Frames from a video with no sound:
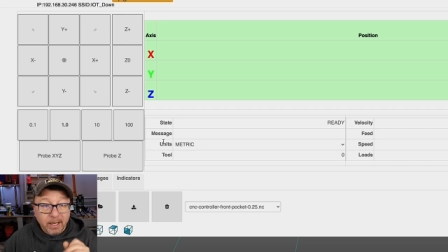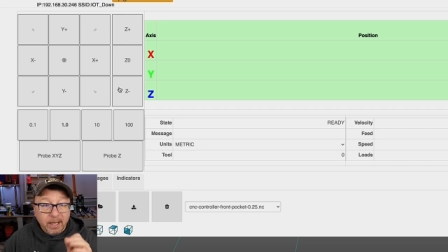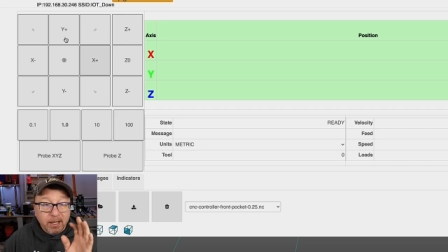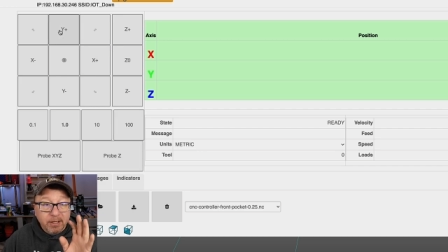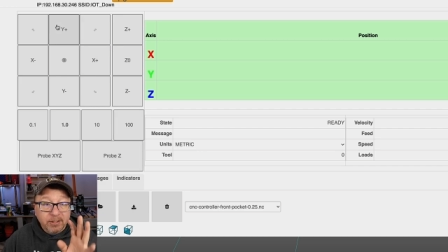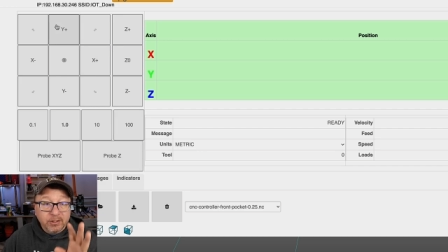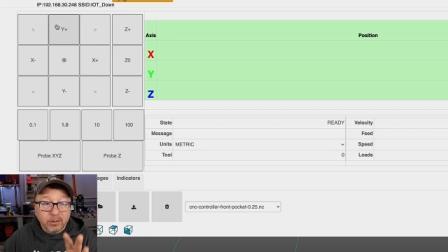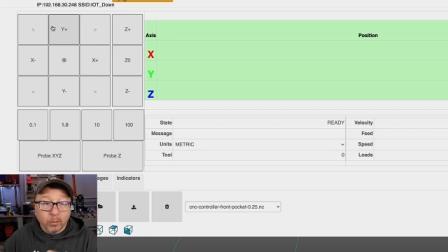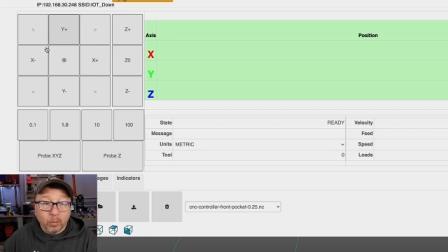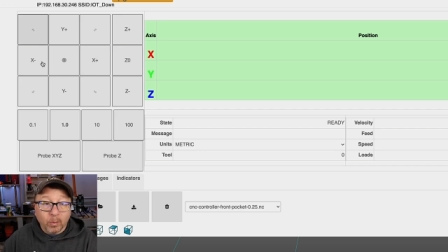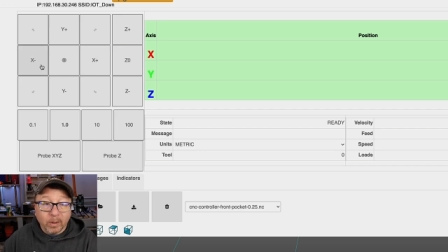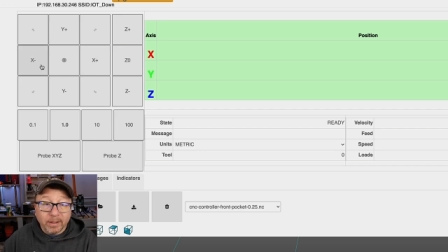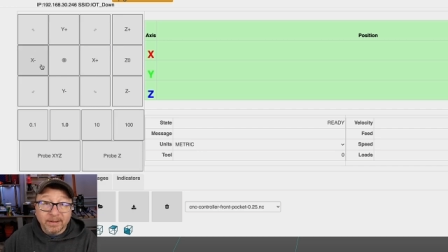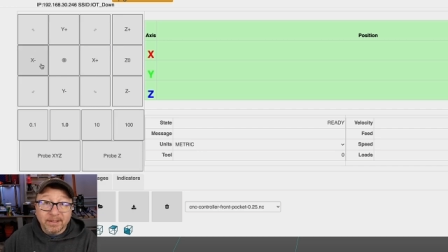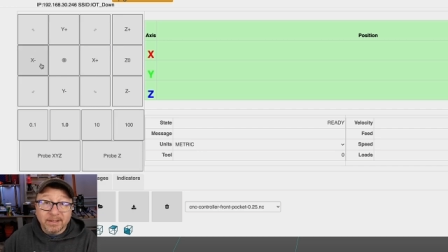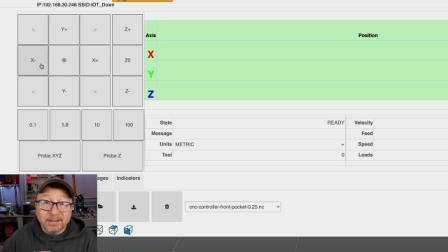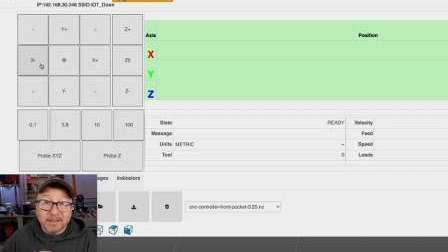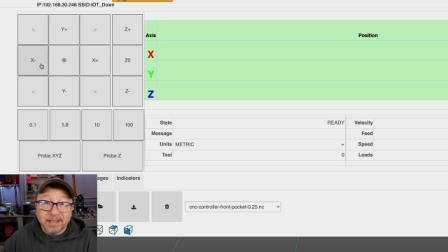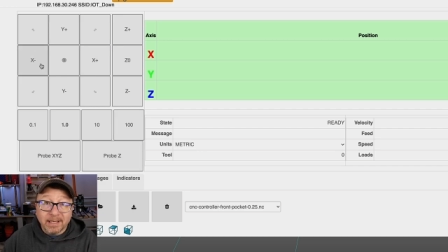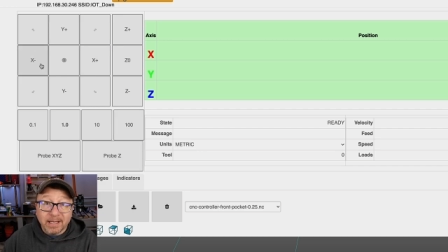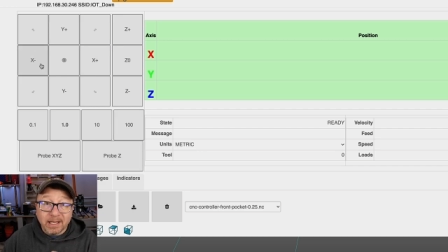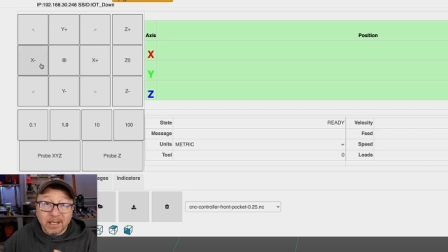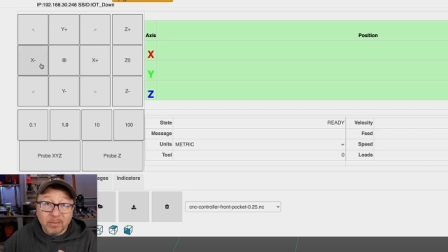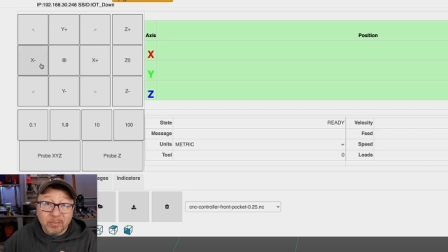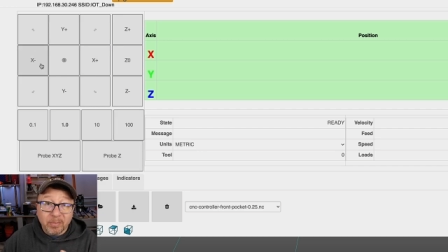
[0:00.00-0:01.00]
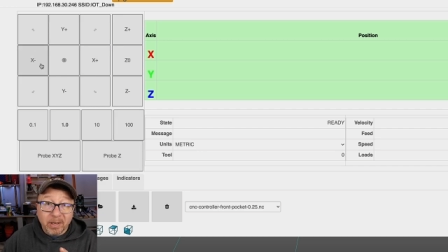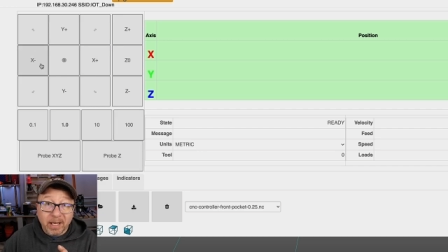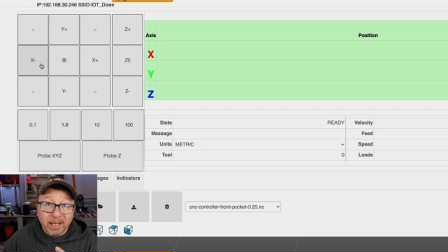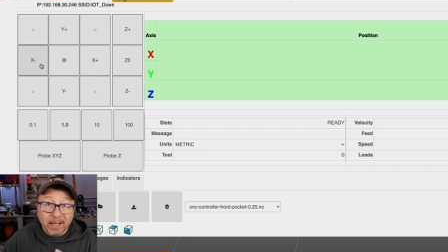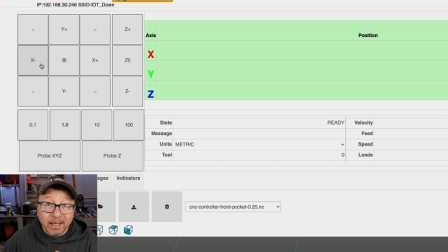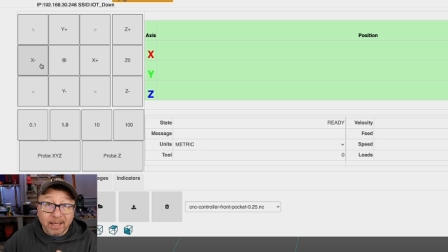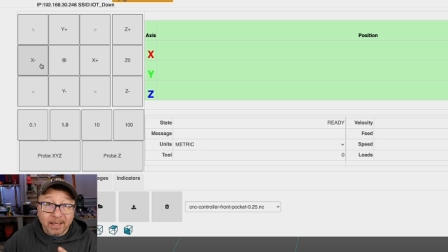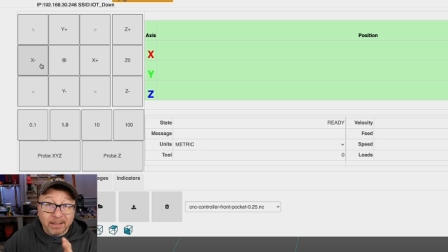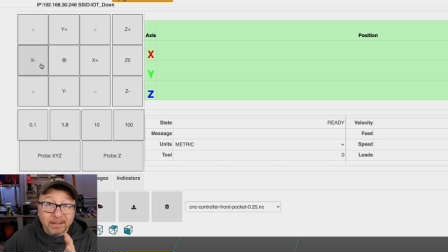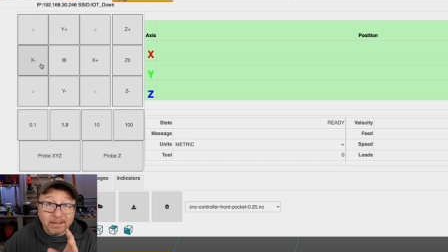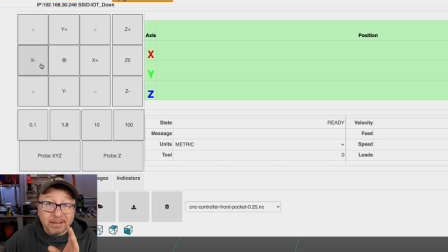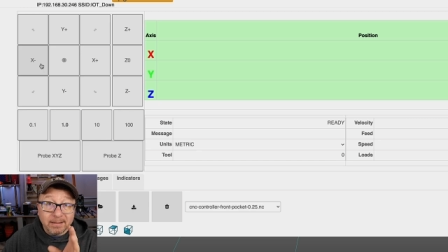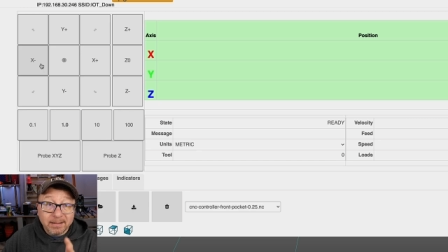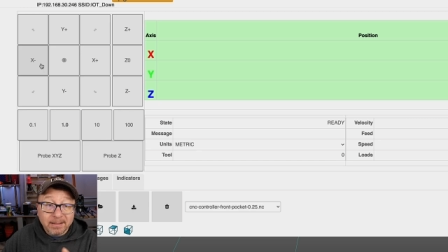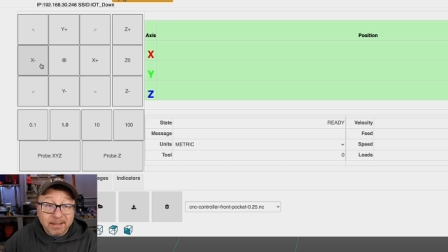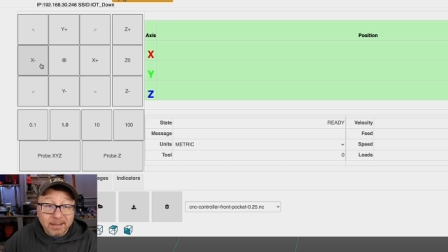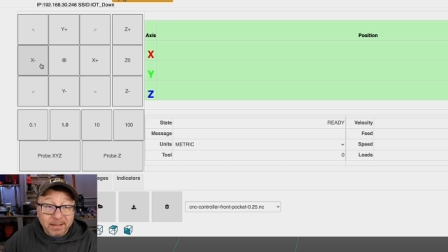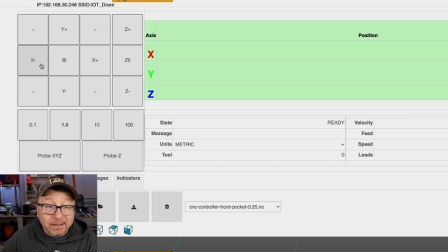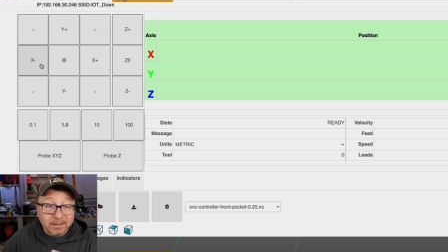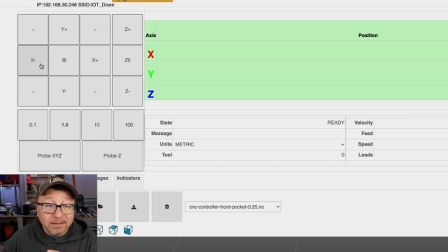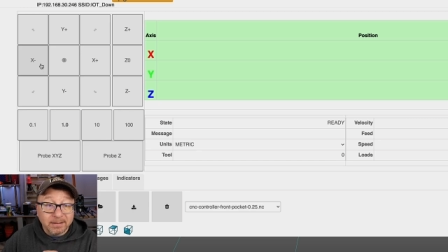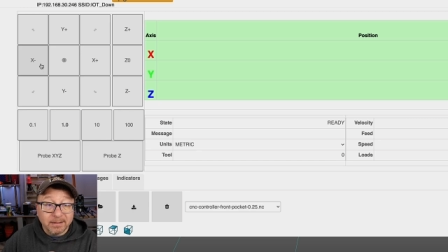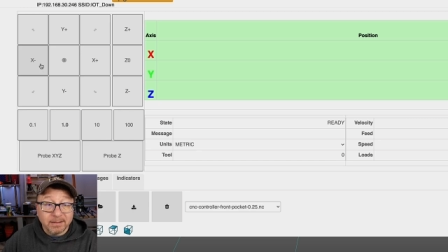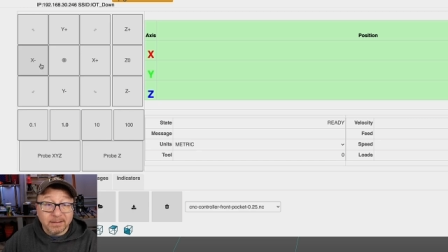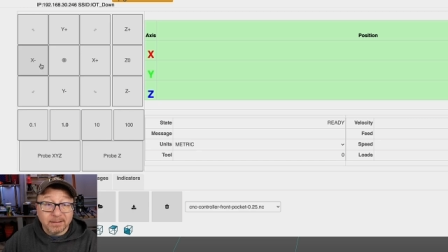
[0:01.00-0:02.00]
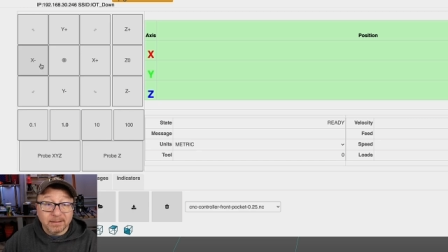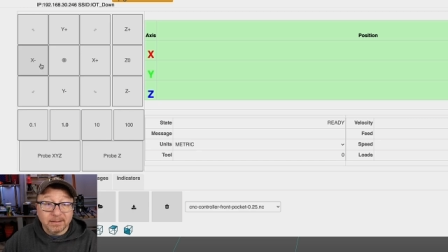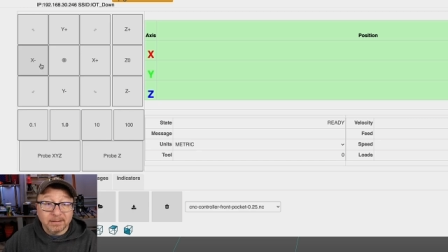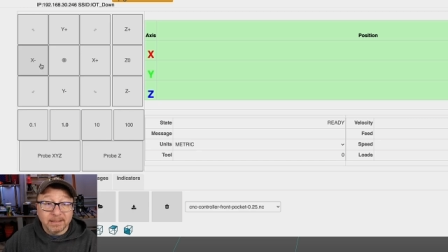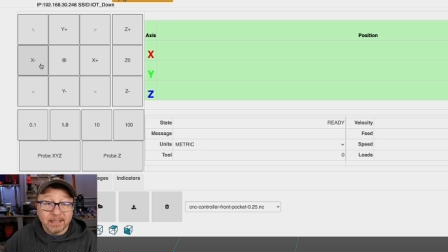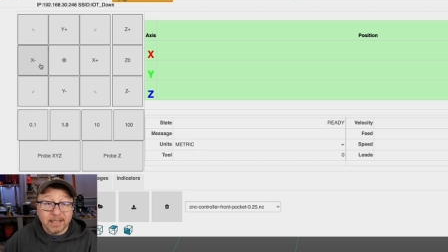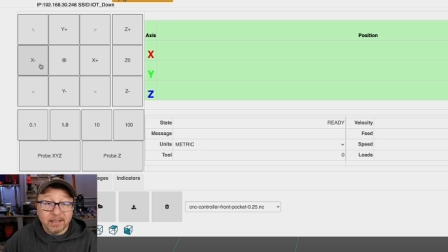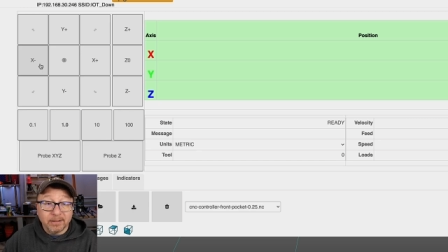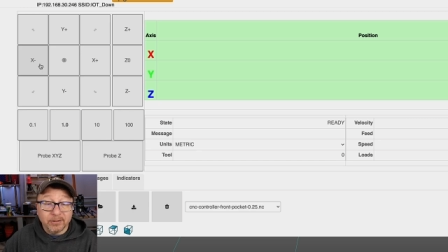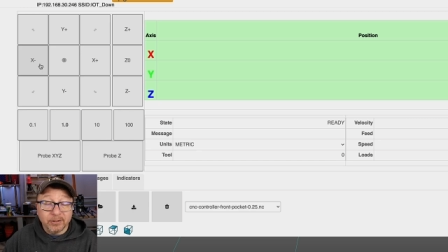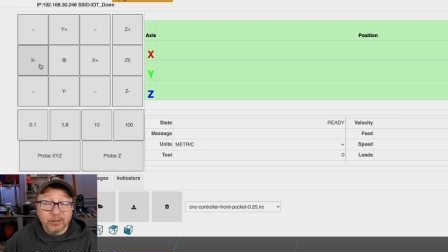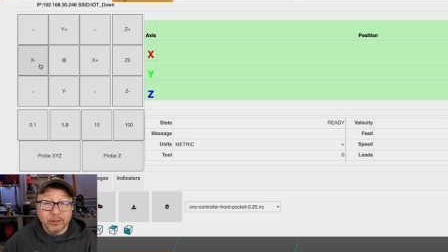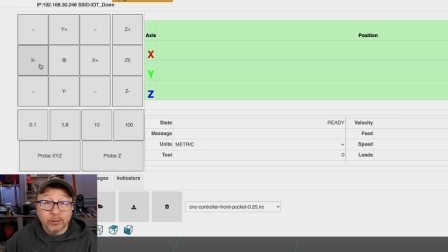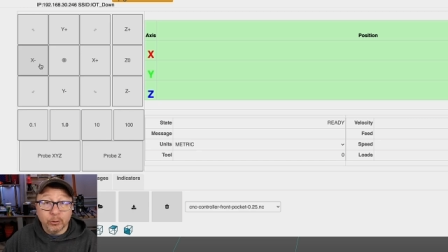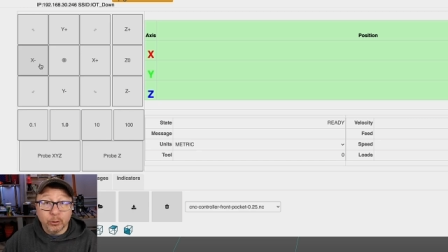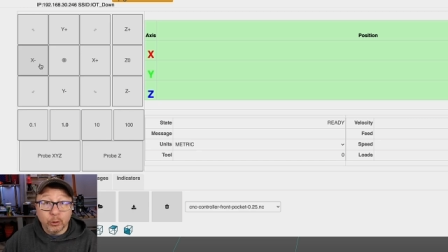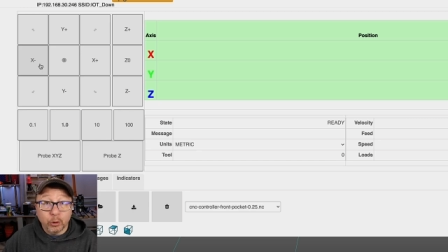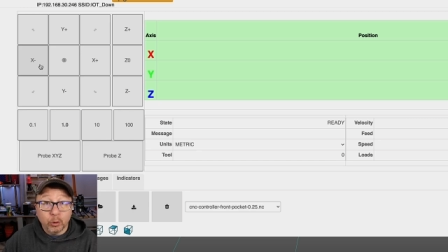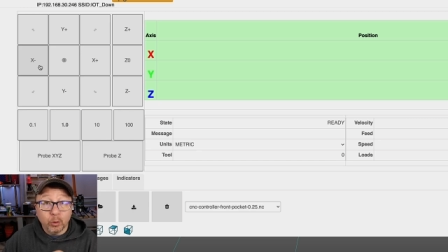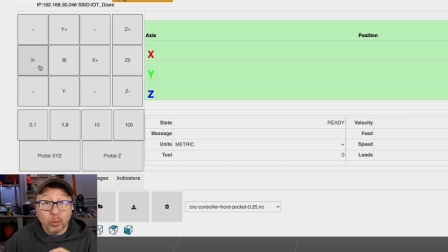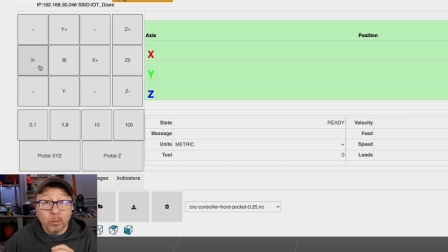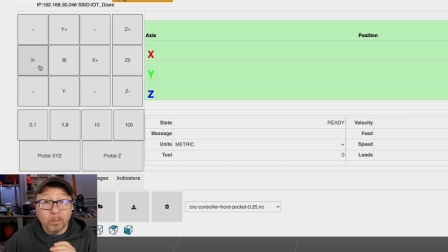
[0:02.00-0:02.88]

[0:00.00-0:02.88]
So what this keypad does is it allows you to